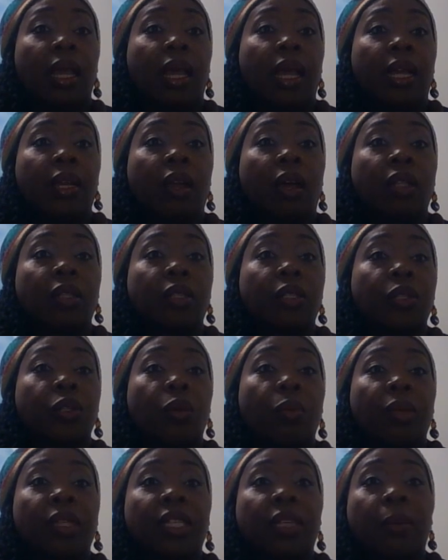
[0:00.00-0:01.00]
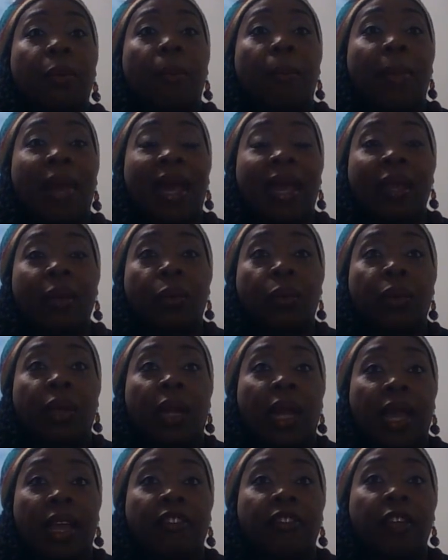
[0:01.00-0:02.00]
and not so much about my own
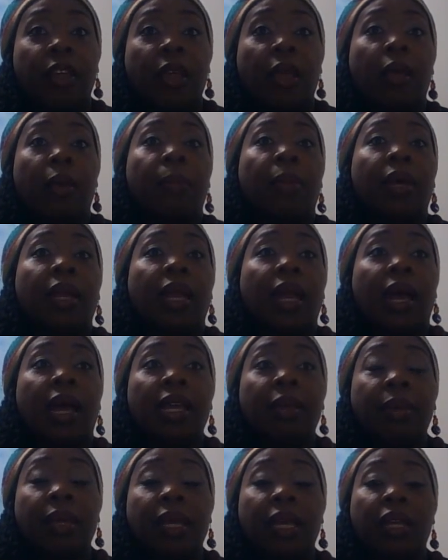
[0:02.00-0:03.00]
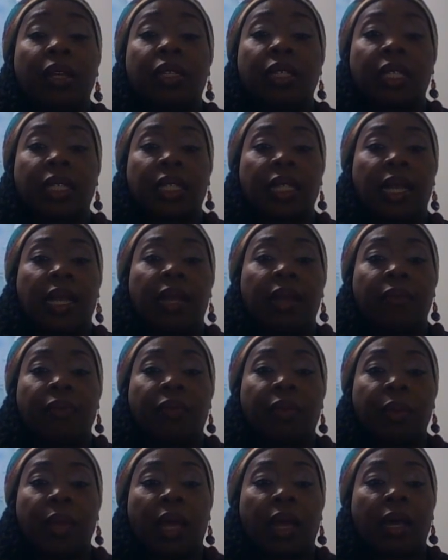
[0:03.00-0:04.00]
life. But I am here to say
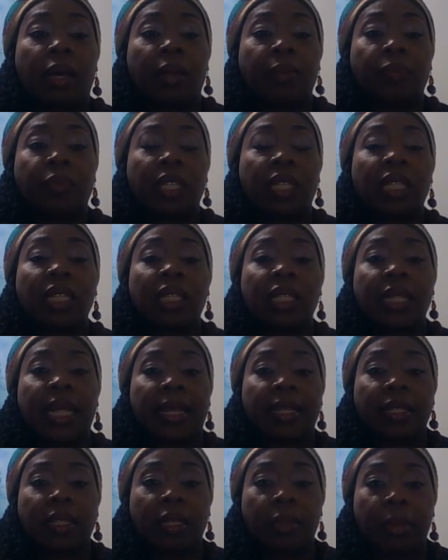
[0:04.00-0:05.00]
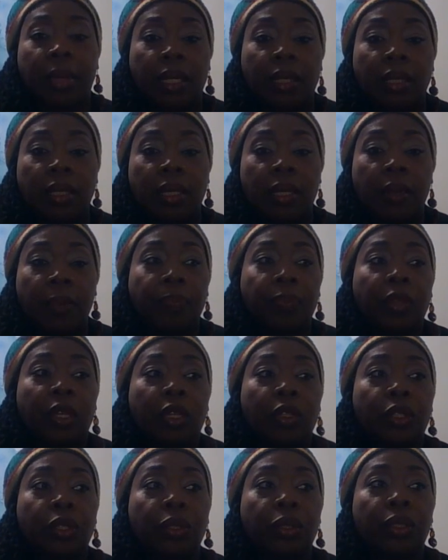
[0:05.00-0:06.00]
this is testament
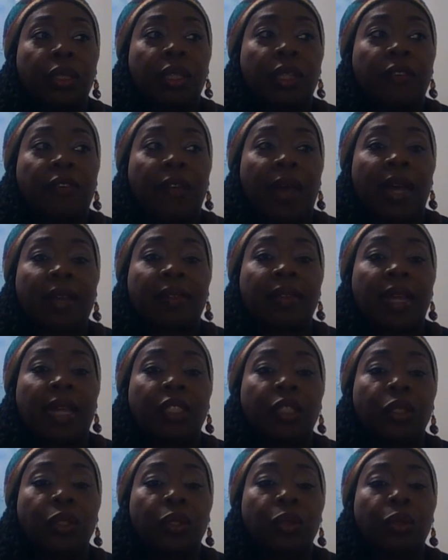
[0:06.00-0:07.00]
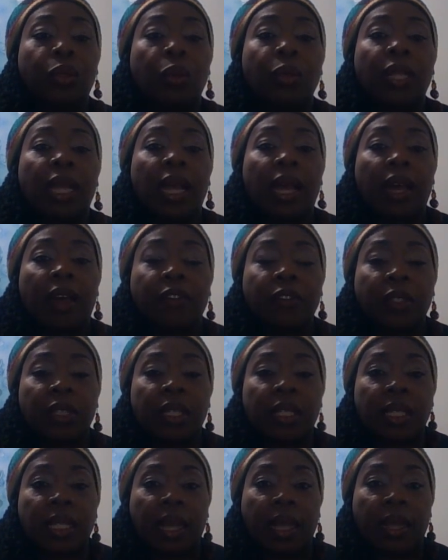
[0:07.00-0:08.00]
to the fact that you don't have to
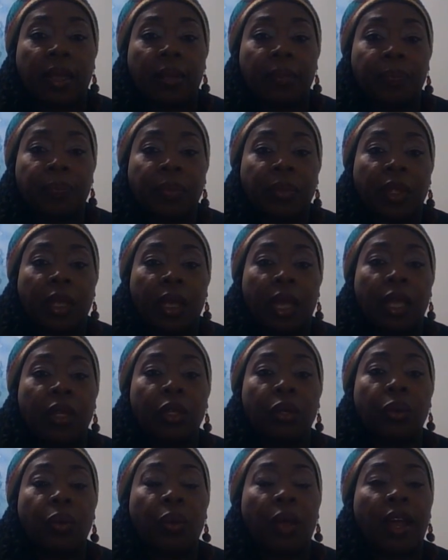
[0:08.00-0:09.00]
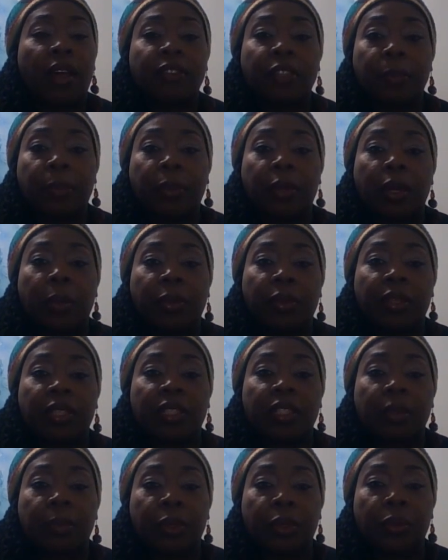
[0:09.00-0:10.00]
stay and you don't have to put up with
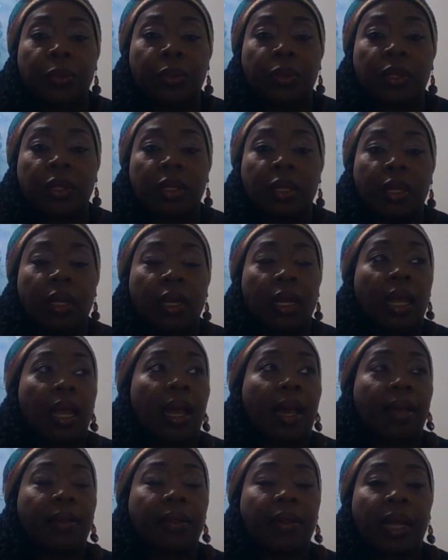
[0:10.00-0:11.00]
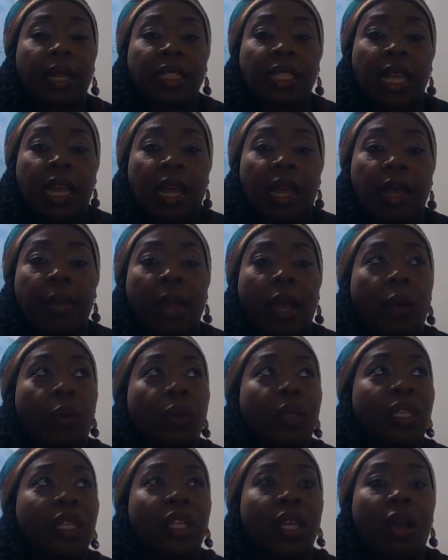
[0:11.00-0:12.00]
this abuse. At that time, I
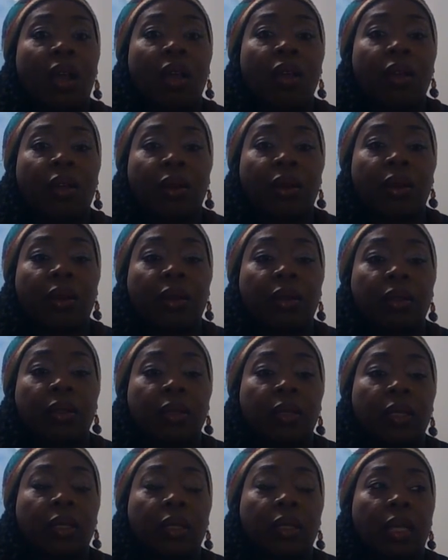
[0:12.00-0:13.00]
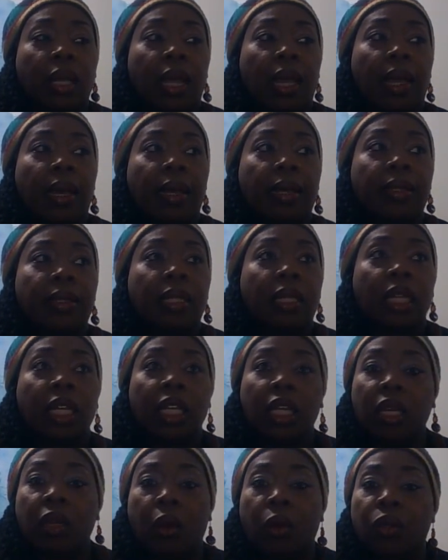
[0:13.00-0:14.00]
was a young girl and
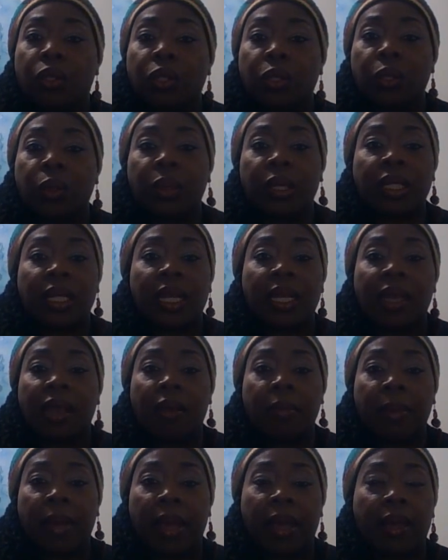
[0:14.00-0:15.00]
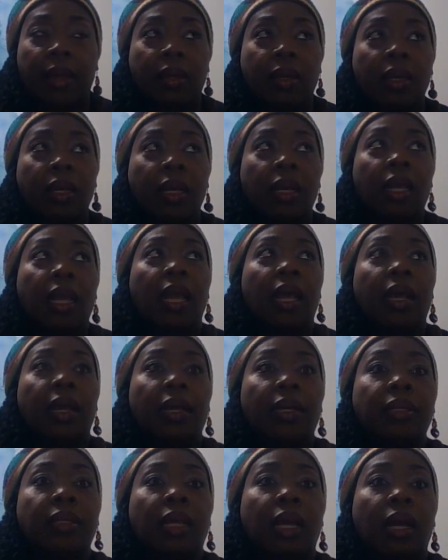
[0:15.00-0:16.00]
he also was a young man.
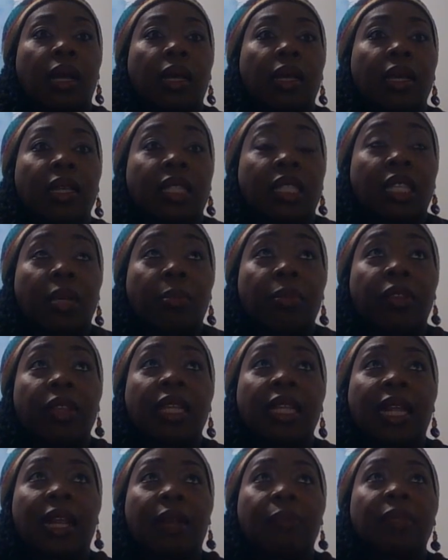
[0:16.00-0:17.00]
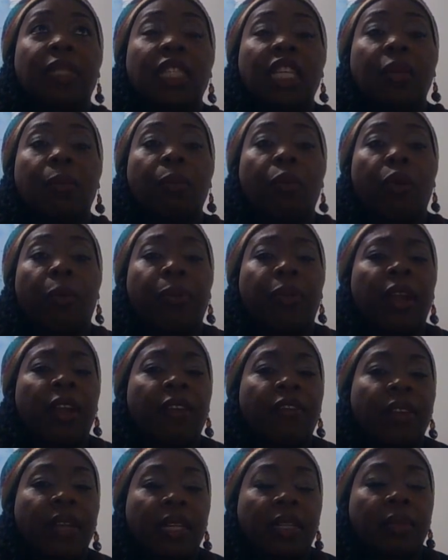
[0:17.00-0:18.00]
And it's something that I'm seeing more
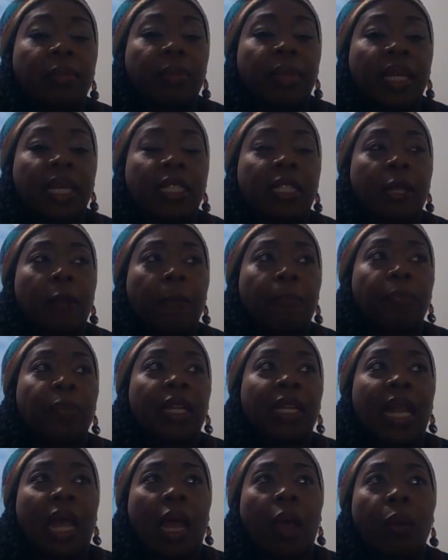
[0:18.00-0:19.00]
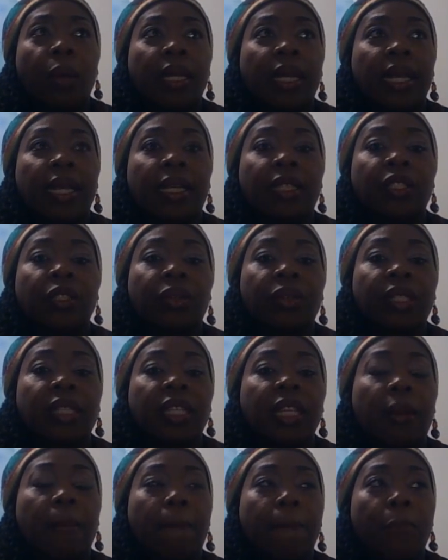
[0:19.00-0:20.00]
prevalent because nowadays you're
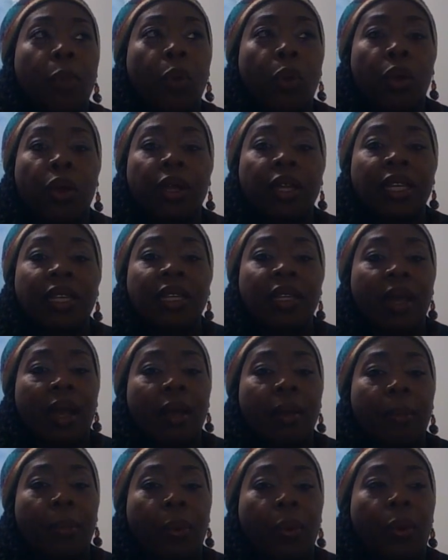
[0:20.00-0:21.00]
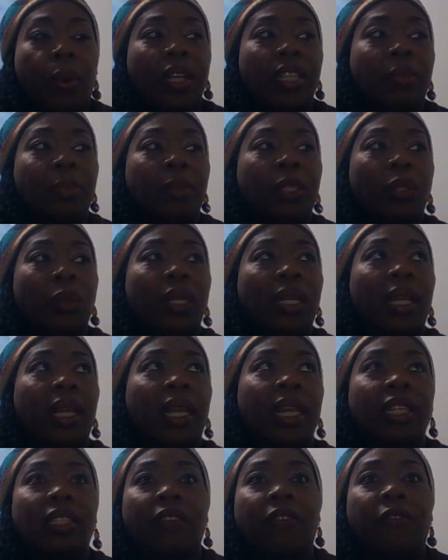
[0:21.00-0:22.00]
seeing more young boys between the
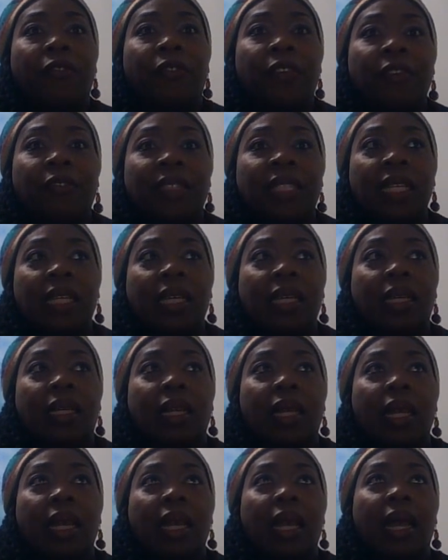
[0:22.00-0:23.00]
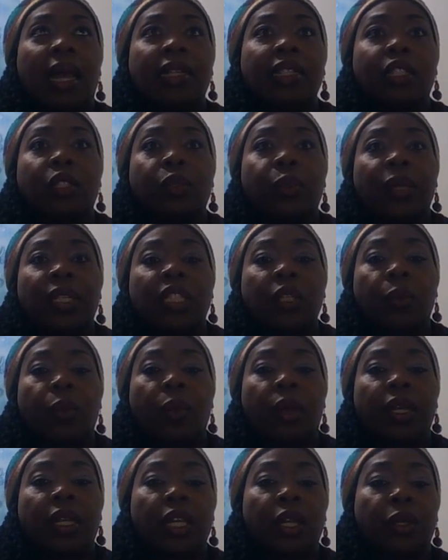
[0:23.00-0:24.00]
age of 15 and
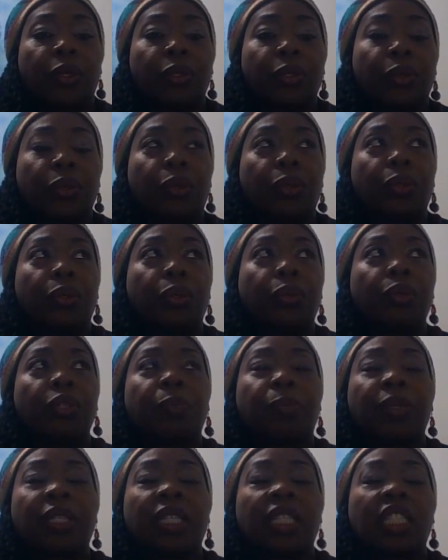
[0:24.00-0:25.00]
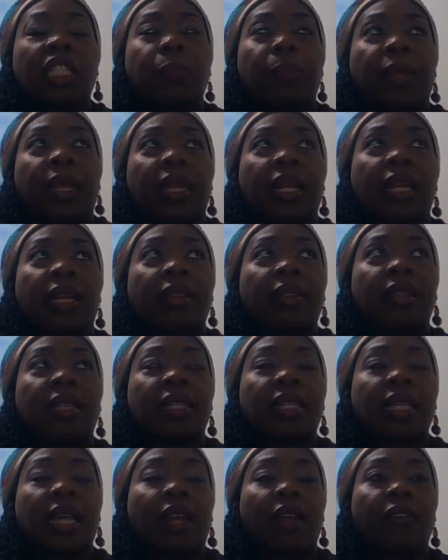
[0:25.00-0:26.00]
21 years old who's participating in
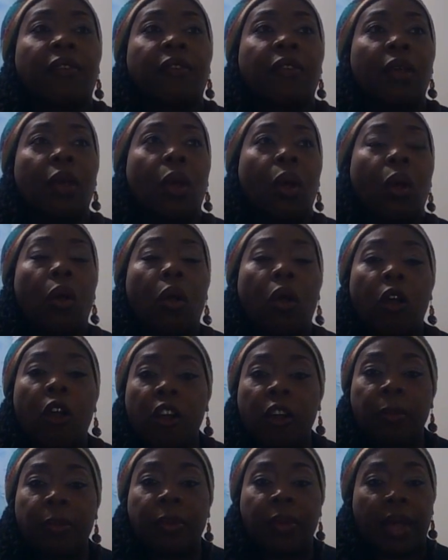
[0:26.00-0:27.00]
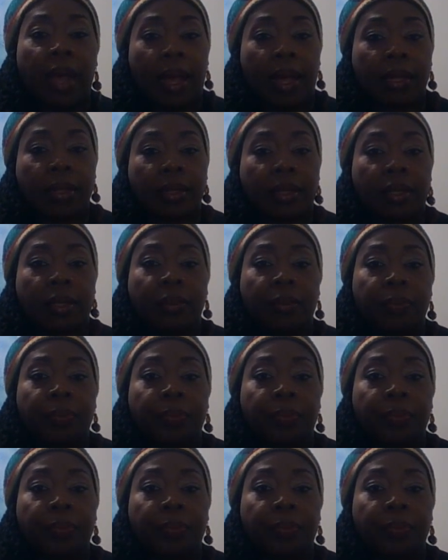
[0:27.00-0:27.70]
this kind of horrible act,